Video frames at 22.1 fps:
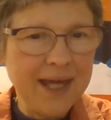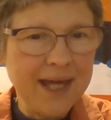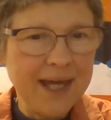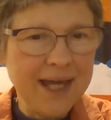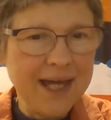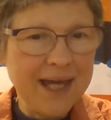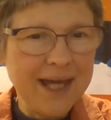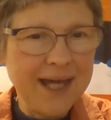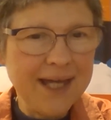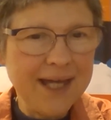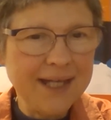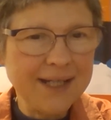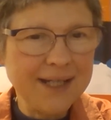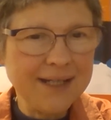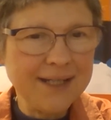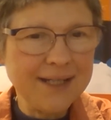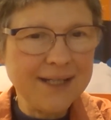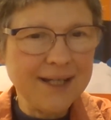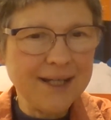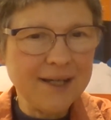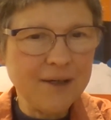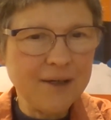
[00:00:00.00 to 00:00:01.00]

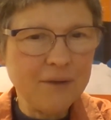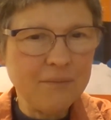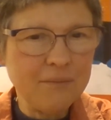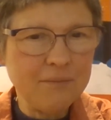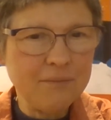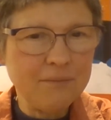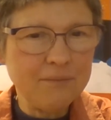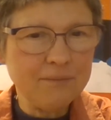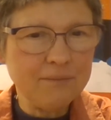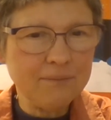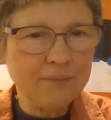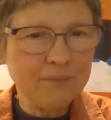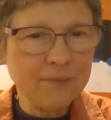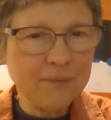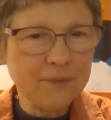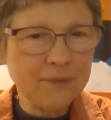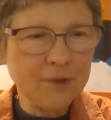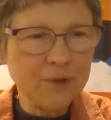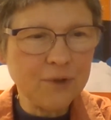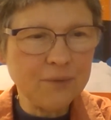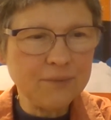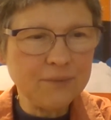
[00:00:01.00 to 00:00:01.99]
and
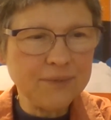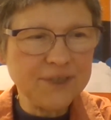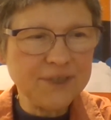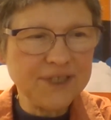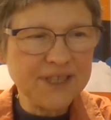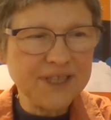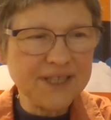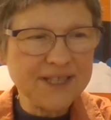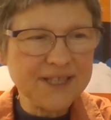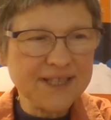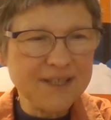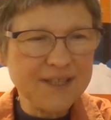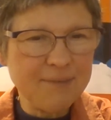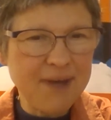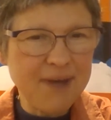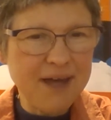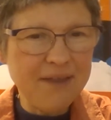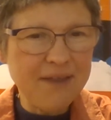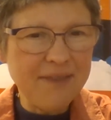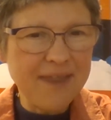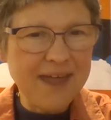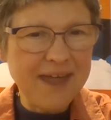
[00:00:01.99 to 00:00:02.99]
oh, just
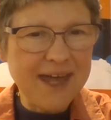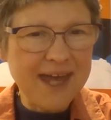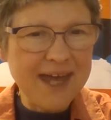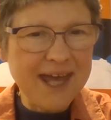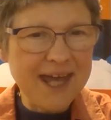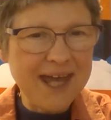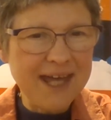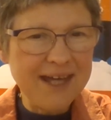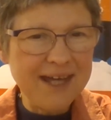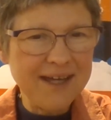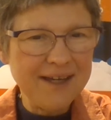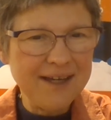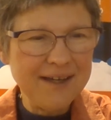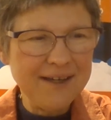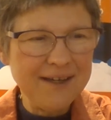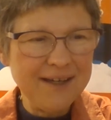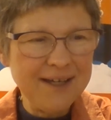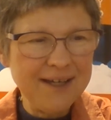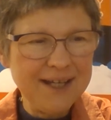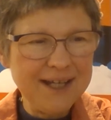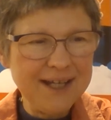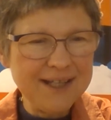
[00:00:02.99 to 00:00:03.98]
about there,
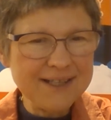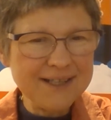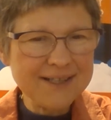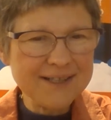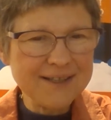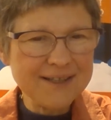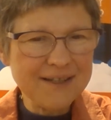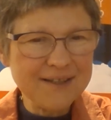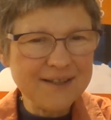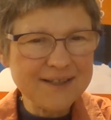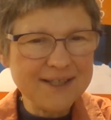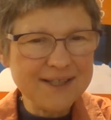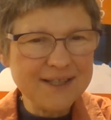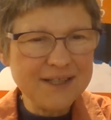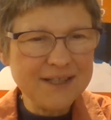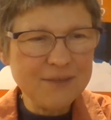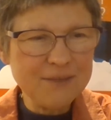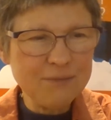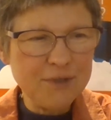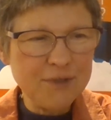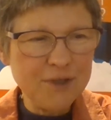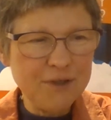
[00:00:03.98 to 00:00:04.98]
it's starting
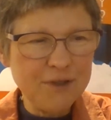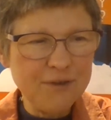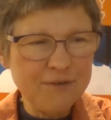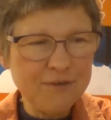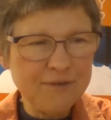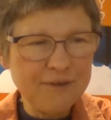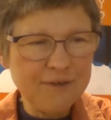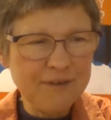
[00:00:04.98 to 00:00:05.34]
to move.